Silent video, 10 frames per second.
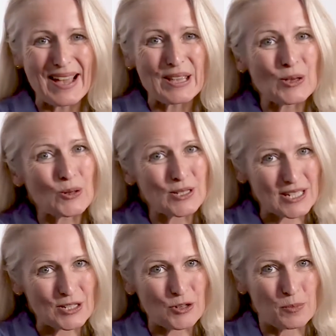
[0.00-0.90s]
You'll
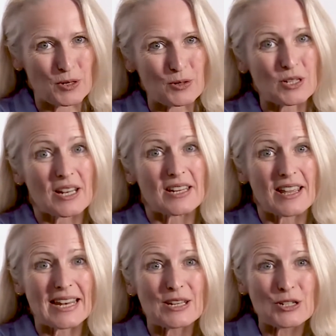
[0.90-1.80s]
distribute
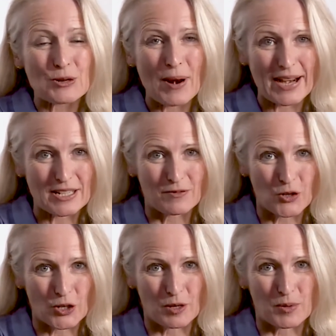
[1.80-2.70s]
interactive
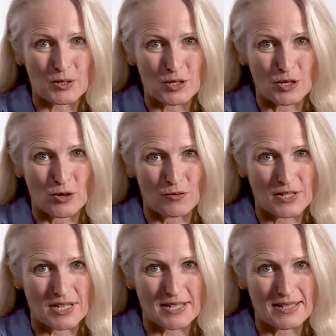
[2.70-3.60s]
documents to your
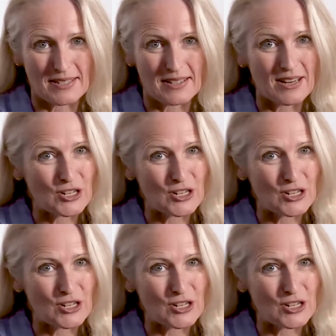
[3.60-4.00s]
visitors,